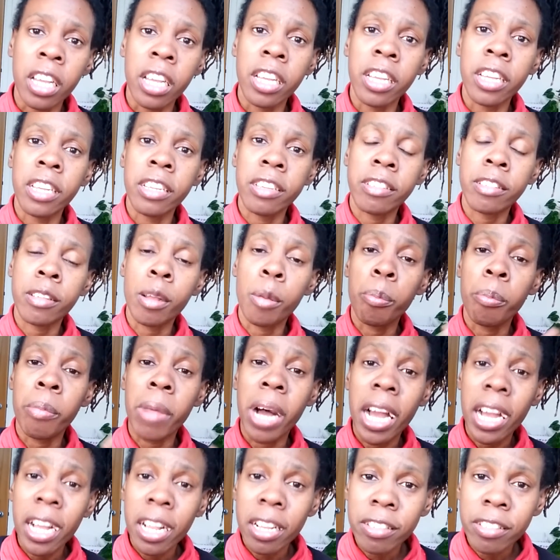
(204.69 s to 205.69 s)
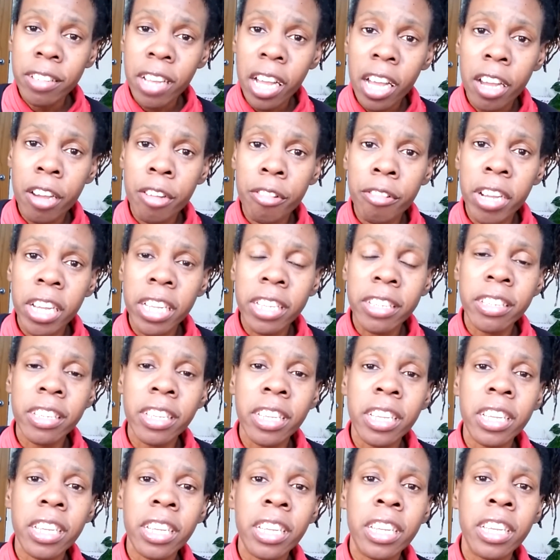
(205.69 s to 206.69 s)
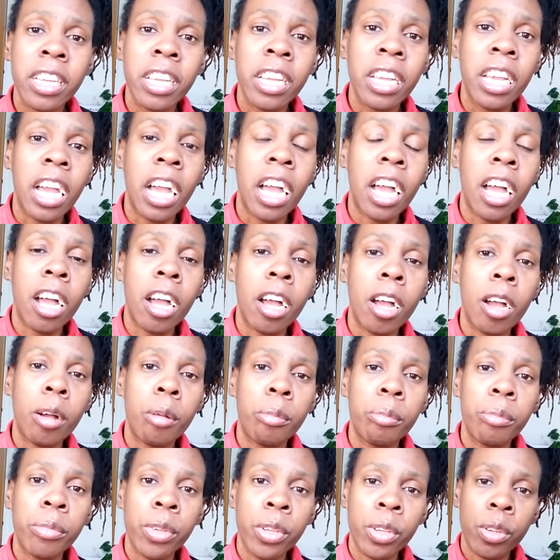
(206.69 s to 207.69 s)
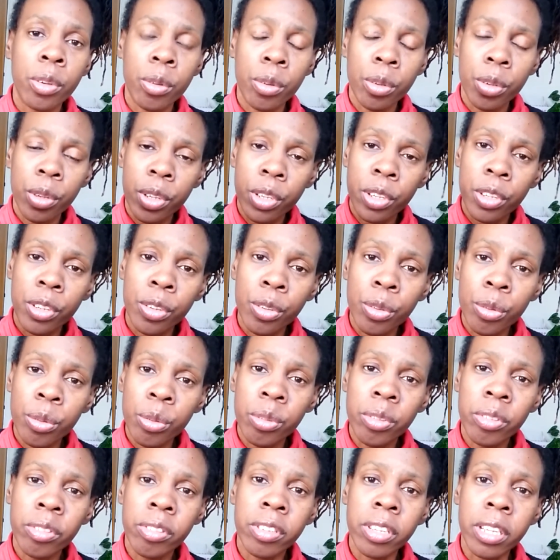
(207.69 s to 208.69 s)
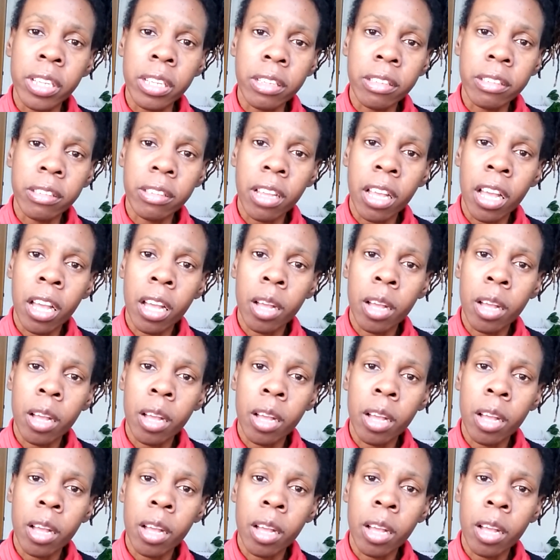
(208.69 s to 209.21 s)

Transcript: It's a mild diuretic. You know, you could use it,